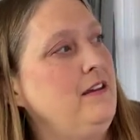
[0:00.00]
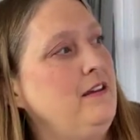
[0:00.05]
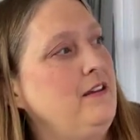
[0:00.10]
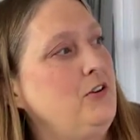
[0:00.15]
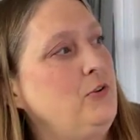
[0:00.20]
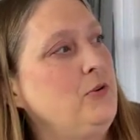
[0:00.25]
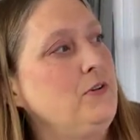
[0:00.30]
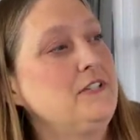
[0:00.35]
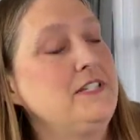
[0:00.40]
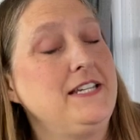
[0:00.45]

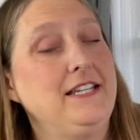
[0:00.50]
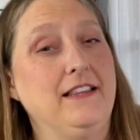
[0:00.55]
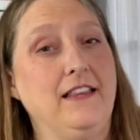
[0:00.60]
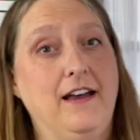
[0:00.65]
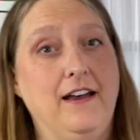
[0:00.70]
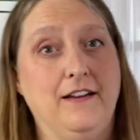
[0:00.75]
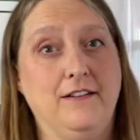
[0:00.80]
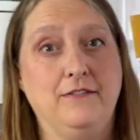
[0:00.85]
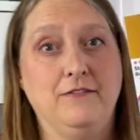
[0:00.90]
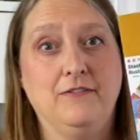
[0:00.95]
Quilty
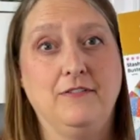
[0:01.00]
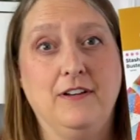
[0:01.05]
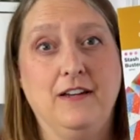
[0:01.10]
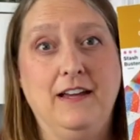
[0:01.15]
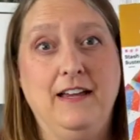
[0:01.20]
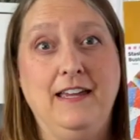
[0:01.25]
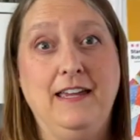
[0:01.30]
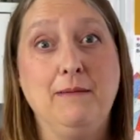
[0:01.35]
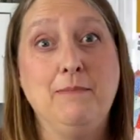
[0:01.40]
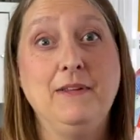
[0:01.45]
Love.
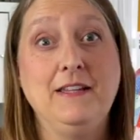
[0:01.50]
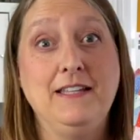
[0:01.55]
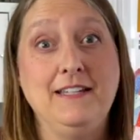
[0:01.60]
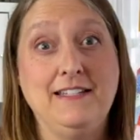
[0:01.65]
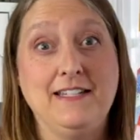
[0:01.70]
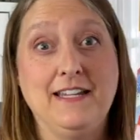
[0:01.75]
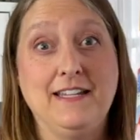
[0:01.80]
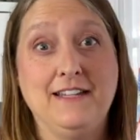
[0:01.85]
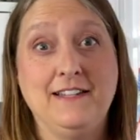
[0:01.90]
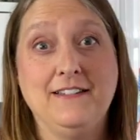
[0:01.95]
Emily
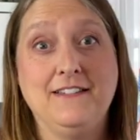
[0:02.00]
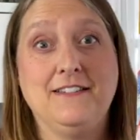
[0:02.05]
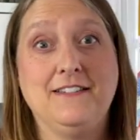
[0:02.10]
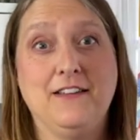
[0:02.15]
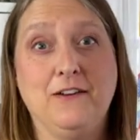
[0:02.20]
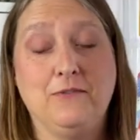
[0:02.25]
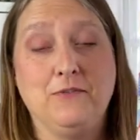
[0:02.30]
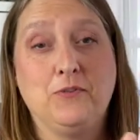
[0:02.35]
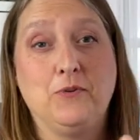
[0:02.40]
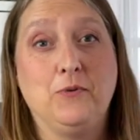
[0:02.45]
Dennis
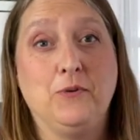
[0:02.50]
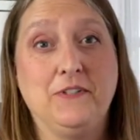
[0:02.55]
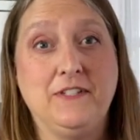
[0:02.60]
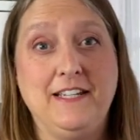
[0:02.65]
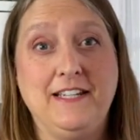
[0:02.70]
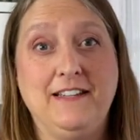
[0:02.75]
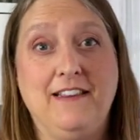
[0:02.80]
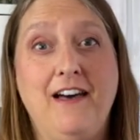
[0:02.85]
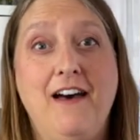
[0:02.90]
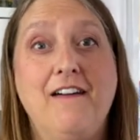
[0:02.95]
owns
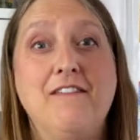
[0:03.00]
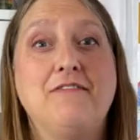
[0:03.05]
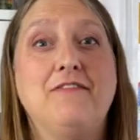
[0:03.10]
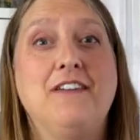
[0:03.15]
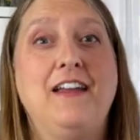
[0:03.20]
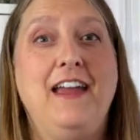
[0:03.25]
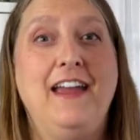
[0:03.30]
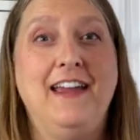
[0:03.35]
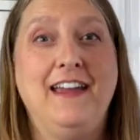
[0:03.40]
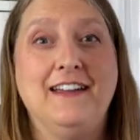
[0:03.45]
Quilty Love,
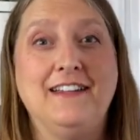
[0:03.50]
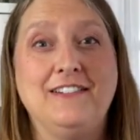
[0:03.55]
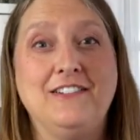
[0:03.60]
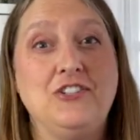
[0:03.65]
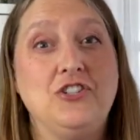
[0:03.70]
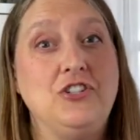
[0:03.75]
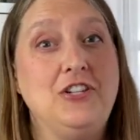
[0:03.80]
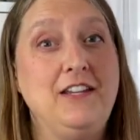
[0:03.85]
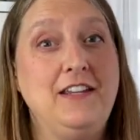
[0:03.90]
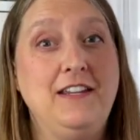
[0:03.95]
and
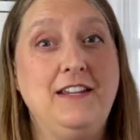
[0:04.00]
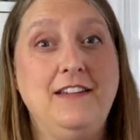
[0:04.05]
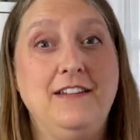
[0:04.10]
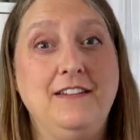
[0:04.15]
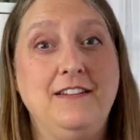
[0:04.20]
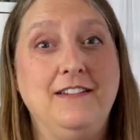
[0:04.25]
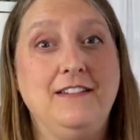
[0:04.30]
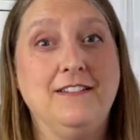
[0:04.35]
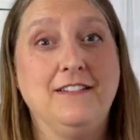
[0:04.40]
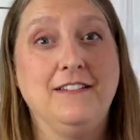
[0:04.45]

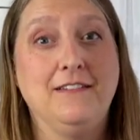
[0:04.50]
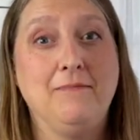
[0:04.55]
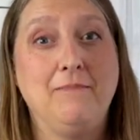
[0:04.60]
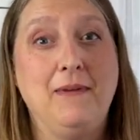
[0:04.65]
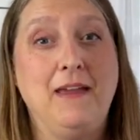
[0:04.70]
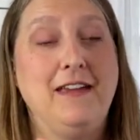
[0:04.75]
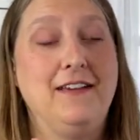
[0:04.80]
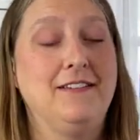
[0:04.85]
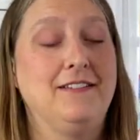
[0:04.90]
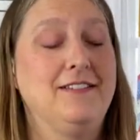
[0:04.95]
she
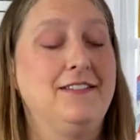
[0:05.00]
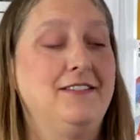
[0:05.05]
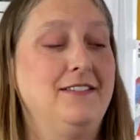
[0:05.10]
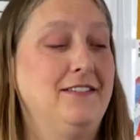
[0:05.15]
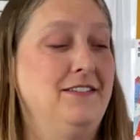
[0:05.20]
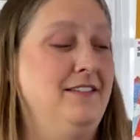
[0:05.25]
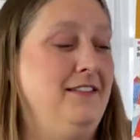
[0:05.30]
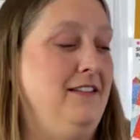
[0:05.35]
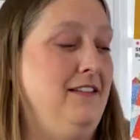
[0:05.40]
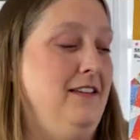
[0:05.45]
makes
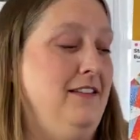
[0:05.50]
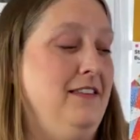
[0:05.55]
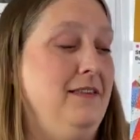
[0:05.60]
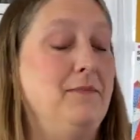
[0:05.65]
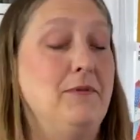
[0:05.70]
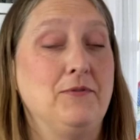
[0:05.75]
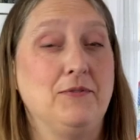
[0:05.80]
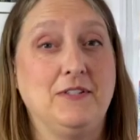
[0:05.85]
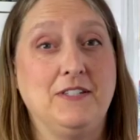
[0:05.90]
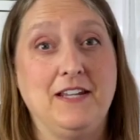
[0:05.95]
the
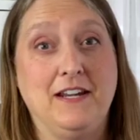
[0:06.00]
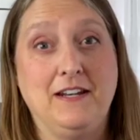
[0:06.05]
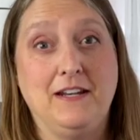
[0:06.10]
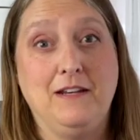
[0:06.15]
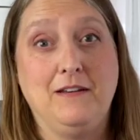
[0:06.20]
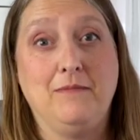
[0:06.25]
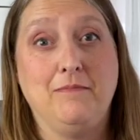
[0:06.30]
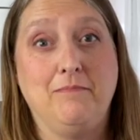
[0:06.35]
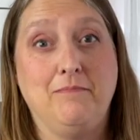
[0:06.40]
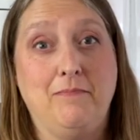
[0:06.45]
most
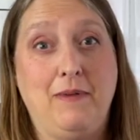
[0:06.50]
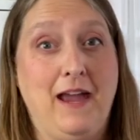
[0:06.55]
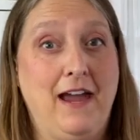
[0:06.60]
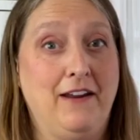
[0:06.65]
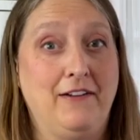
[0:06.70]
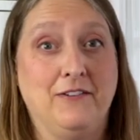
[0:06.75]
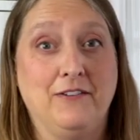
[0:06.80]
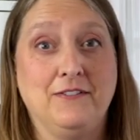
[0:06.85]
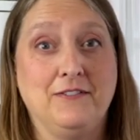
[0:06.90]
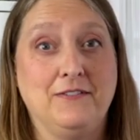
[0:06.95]
stunning
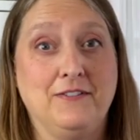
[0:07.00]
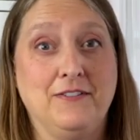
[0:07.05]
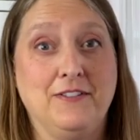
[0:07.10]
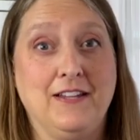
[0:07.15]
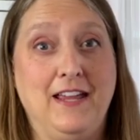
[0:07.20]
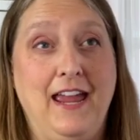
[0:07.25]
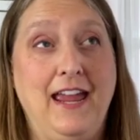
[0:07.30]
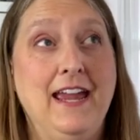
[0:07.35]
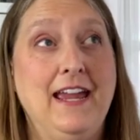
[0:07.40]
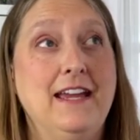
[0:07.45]
patterns,
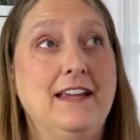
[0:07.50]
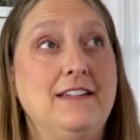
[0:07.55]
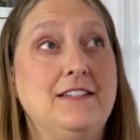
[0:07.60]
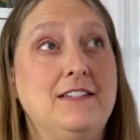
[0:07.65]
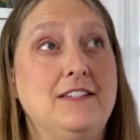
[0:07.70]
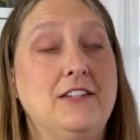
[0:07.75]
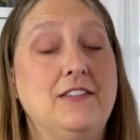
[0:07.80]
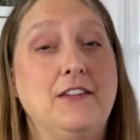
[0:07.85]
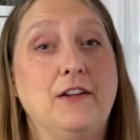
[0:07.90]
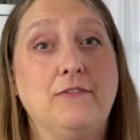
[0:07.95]

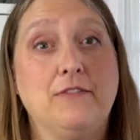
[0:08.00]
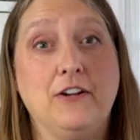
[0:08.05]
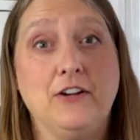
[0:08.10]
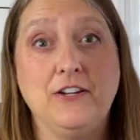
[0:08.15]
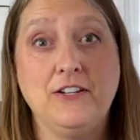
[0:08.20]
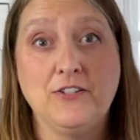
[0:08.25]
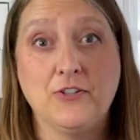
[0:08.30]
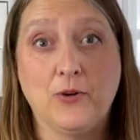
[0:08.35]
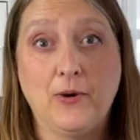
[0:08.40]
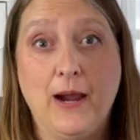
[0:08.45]
and they're
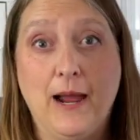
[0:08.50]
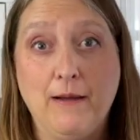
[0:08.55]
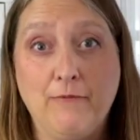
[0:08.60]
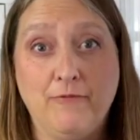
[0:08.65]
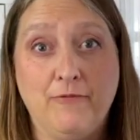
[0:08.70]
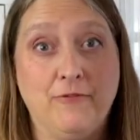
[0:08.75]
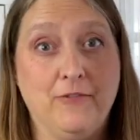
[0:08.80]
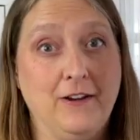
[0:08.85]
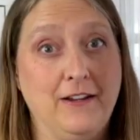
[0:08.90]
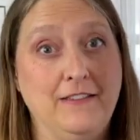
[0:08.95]
very scrap
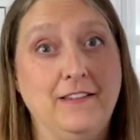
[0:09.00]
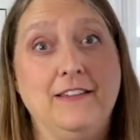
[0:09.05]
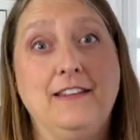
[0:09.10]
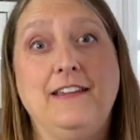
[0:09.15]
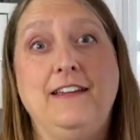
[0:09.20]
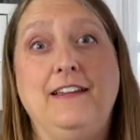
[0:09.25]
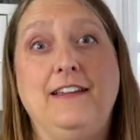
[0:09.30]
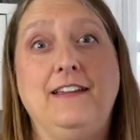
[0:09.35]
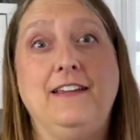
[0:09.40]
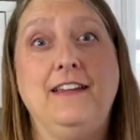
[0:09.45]

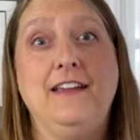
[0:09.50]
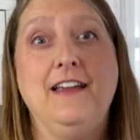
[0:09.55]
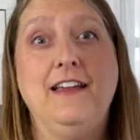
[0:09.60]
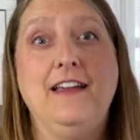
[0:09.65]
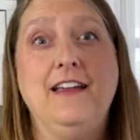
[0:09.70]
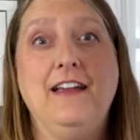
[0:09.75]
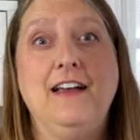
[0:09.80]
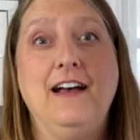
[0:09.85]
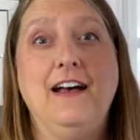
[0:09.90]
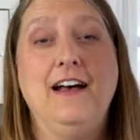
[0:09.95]
friendly,
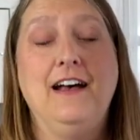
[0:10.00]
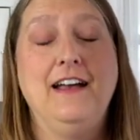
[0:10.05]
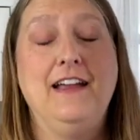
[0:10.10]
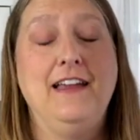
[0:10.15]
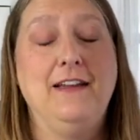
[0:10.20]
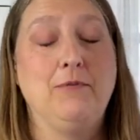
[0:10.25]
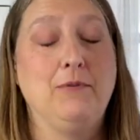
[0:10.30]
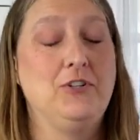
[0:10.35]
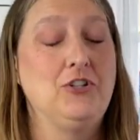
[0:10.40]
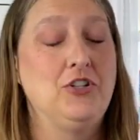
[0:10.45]

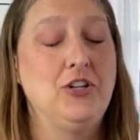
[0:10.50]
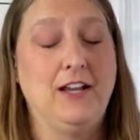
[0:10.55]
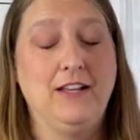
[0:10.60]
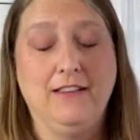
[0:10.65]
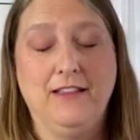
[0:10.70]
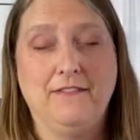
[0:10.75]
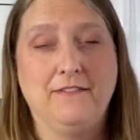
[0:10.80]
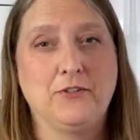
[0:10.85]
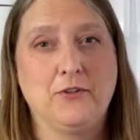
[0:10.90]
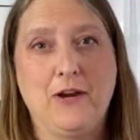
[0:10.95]
which I
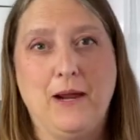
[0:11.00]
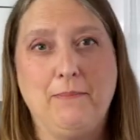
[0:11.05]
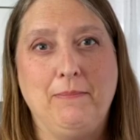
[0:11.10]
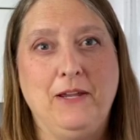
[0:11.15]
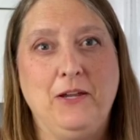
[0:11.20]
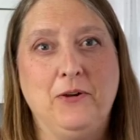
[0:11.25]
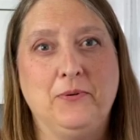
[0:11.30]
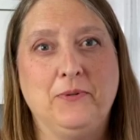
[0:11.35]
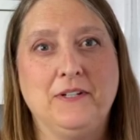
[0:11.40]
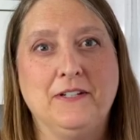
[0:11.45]
love scrappy
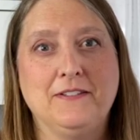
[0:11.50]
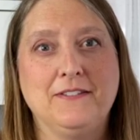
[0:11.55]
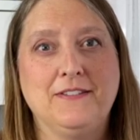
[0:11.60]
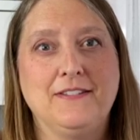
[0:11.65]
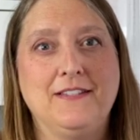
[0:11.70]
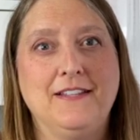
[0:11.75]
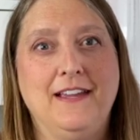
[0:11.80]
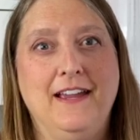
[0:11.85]
quilts.